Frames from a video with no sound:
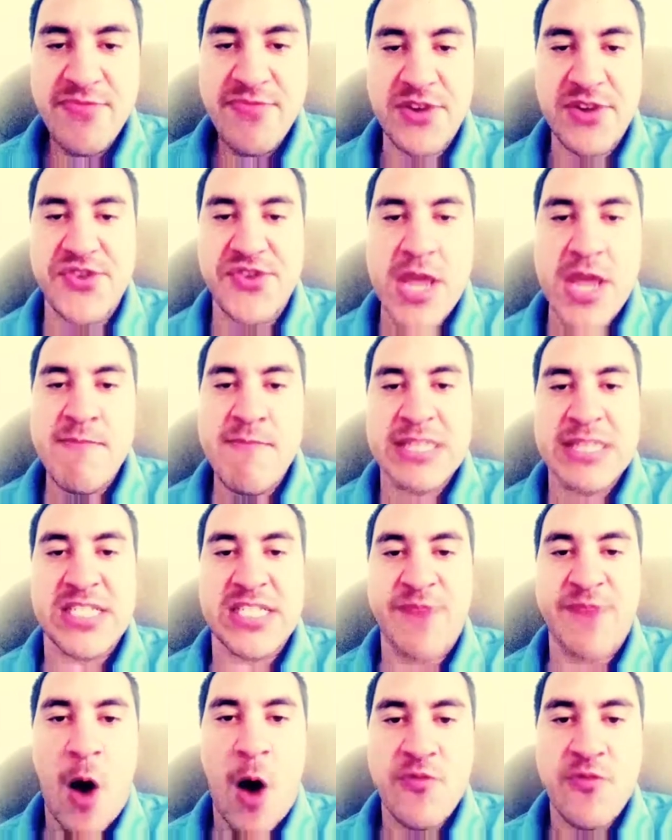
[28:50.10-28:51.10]
The
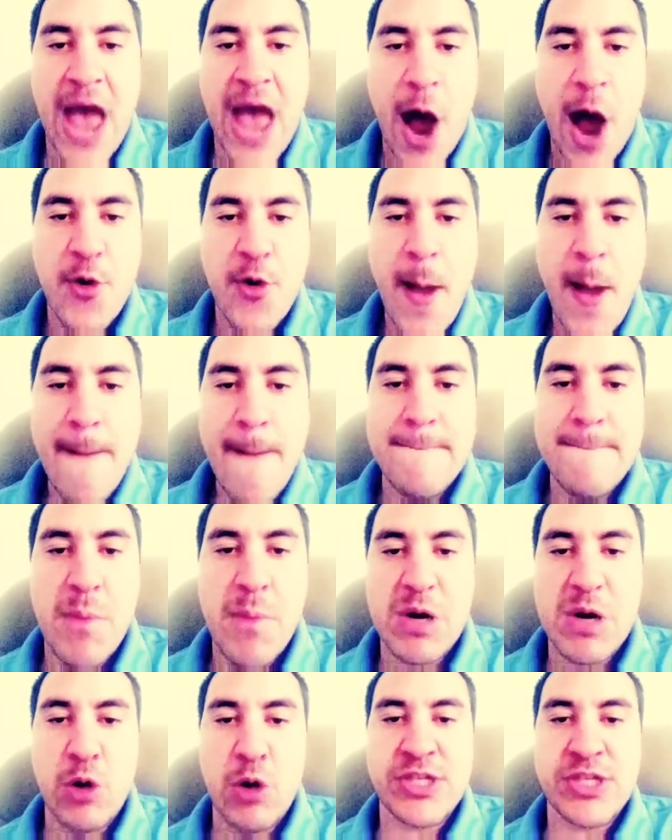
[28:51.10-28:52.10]
demons fall down.
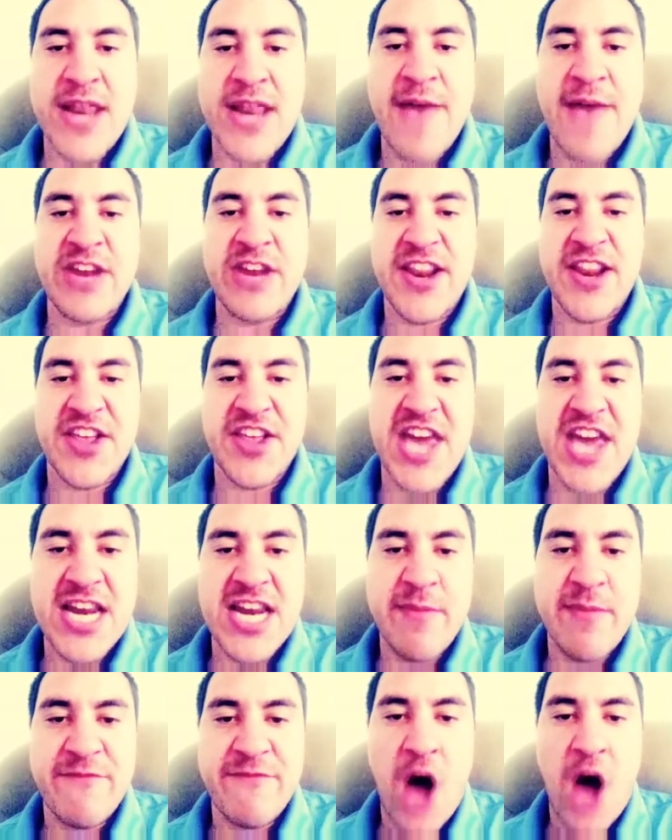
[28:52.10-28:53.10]
Miracles in heaven and the
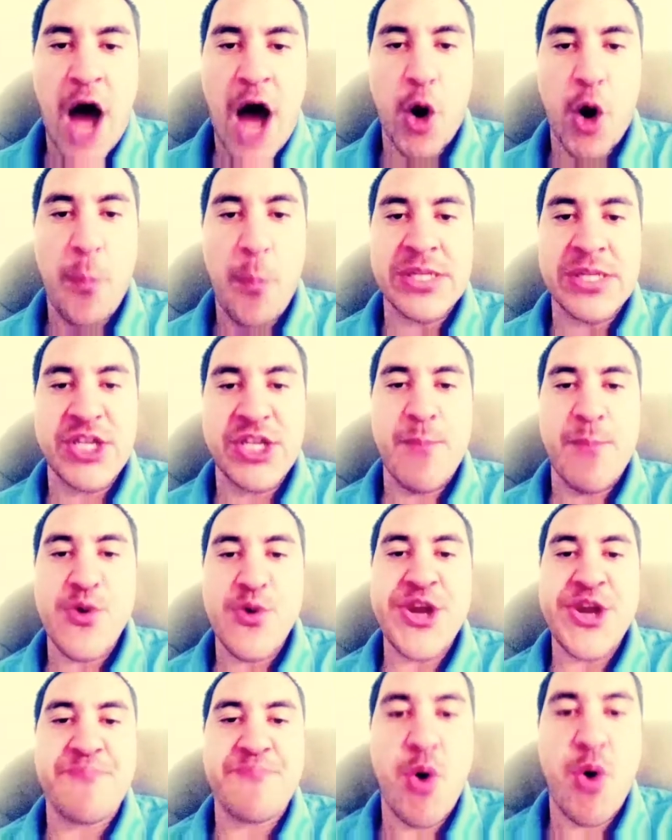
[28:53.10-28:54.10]
kingdom of God opens up
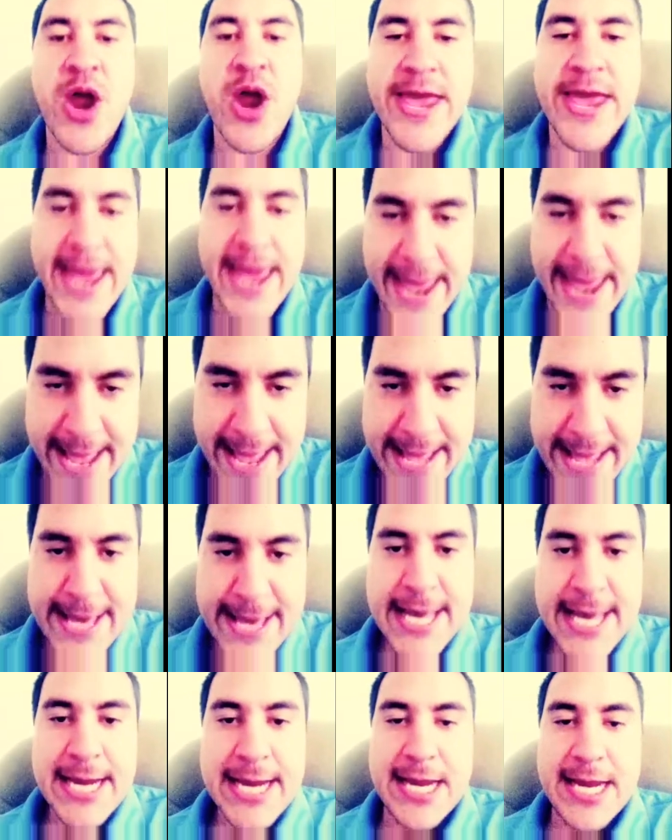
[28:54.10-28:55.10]
when you pray.
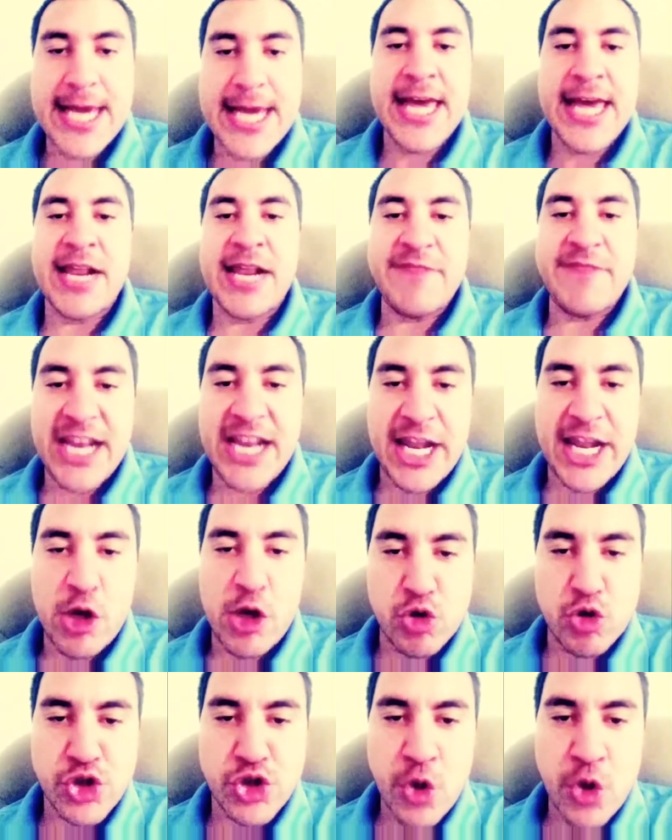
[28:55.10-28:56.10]

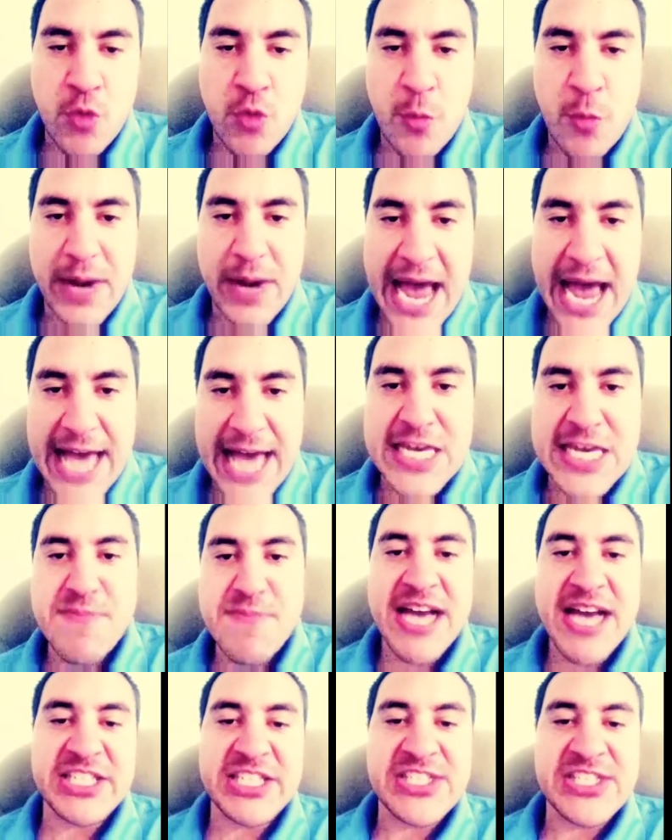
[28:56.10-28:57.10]
Keep
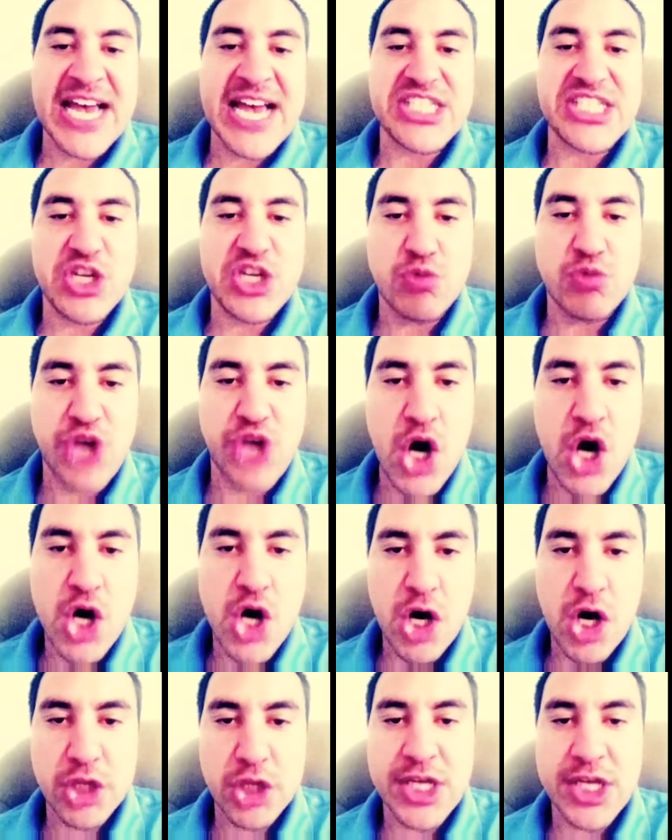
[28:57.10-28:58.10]
exercising your
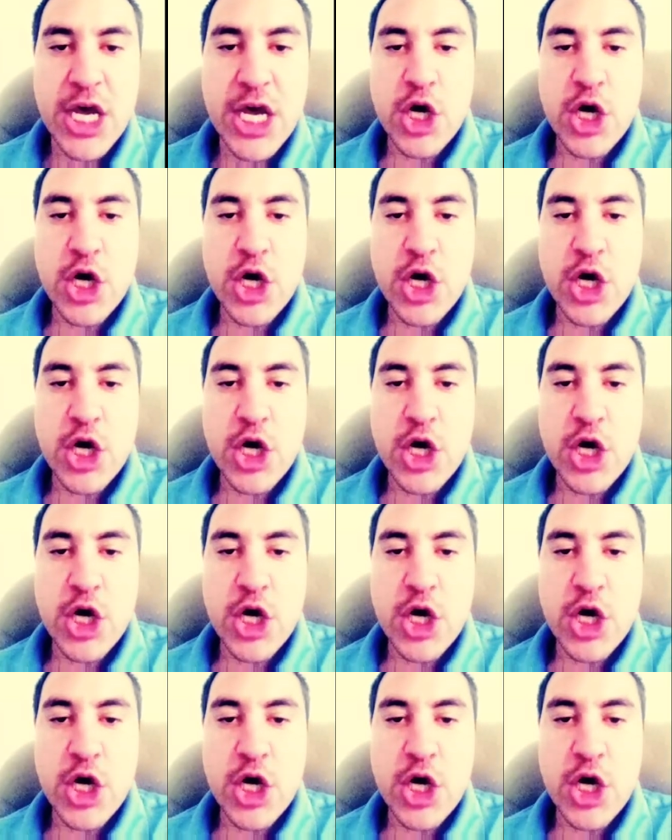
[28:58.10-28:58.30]
tongues.